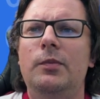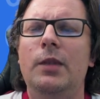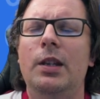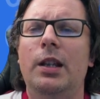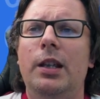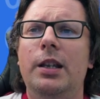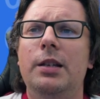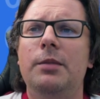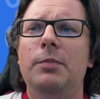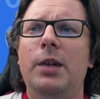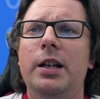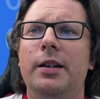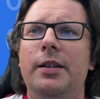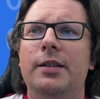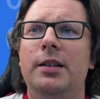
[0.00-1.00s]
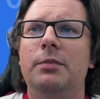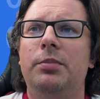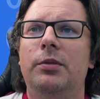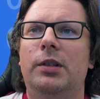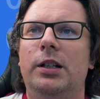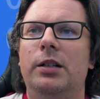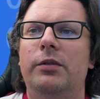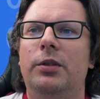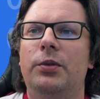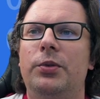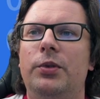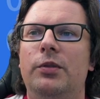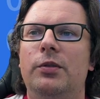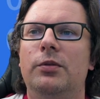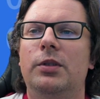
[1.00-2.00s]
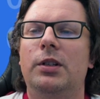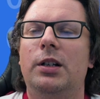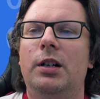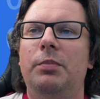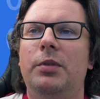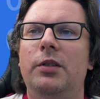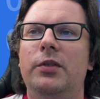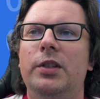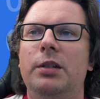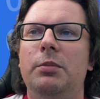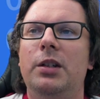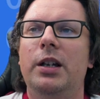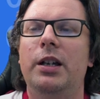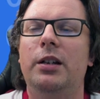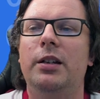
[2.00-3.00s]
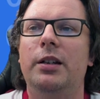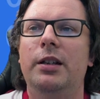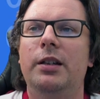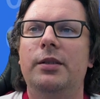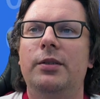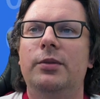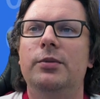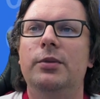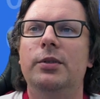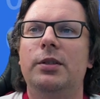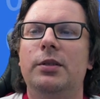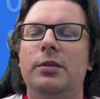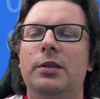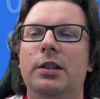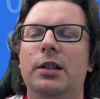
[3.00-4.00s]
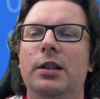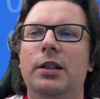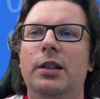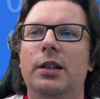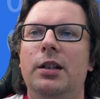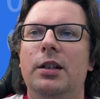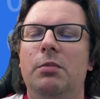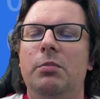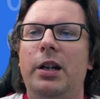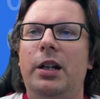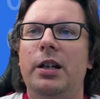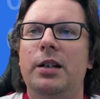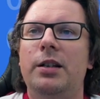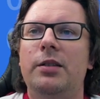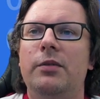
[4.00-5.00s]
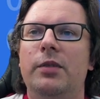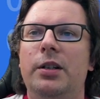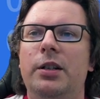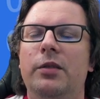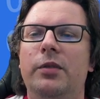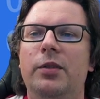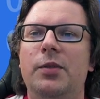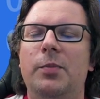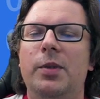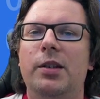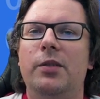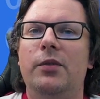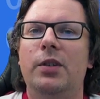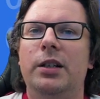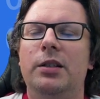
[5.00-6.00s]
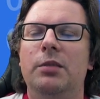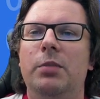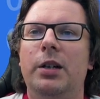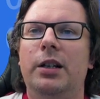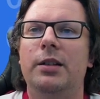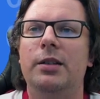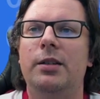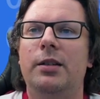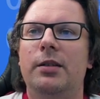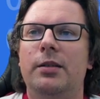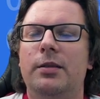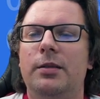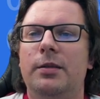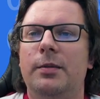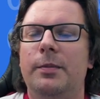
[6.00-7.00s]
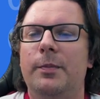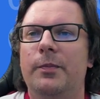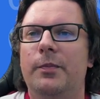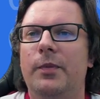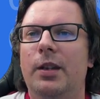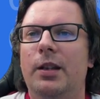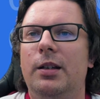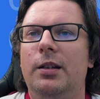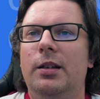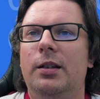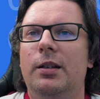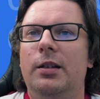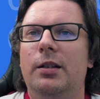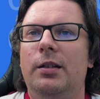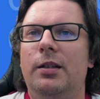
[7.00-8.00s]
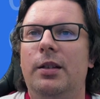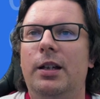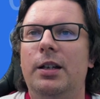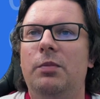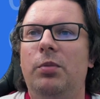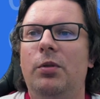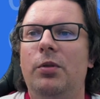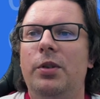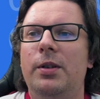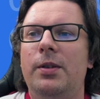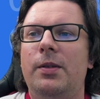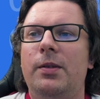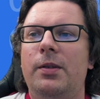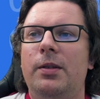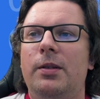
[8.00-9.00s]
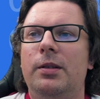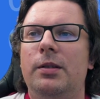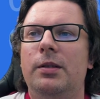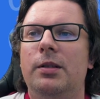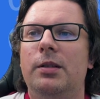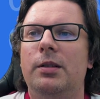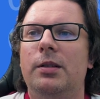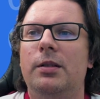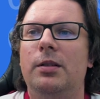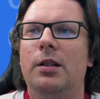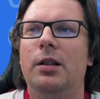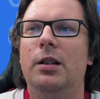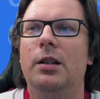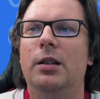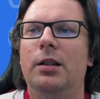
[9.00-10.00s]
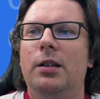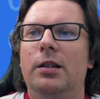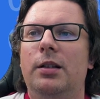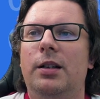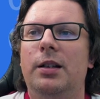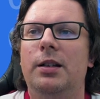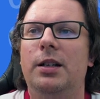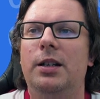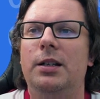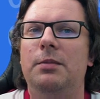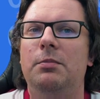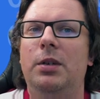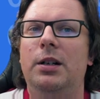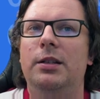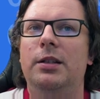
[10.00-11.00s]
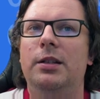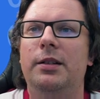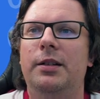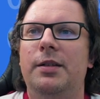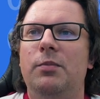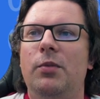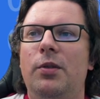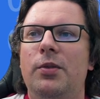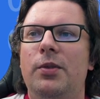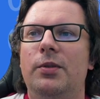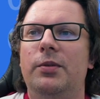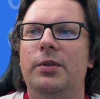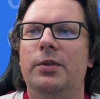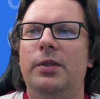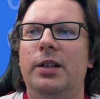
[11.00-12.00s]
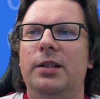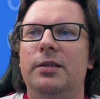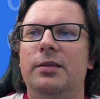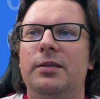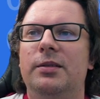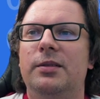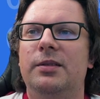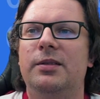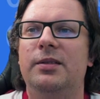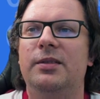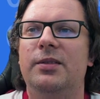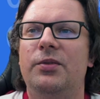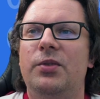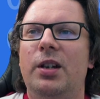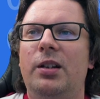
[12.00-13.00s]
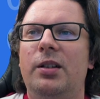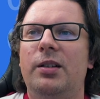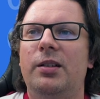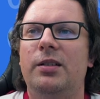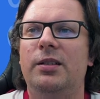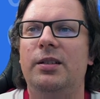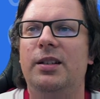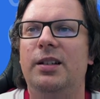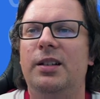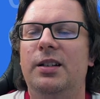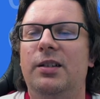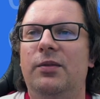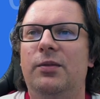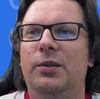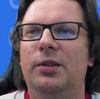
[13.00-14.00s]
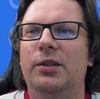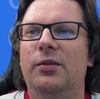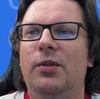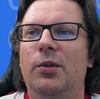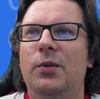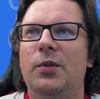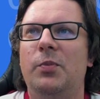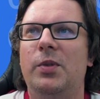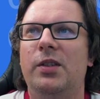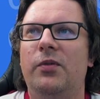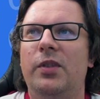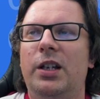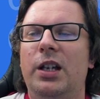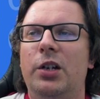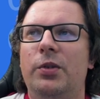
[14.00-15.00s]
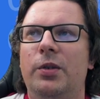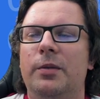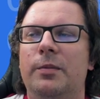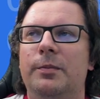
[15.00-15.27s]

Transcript: In my example, I will show a couple of them, like xGoogle backend, where you will specify the backend endpoints, but there is more, so you can check for the whole specification.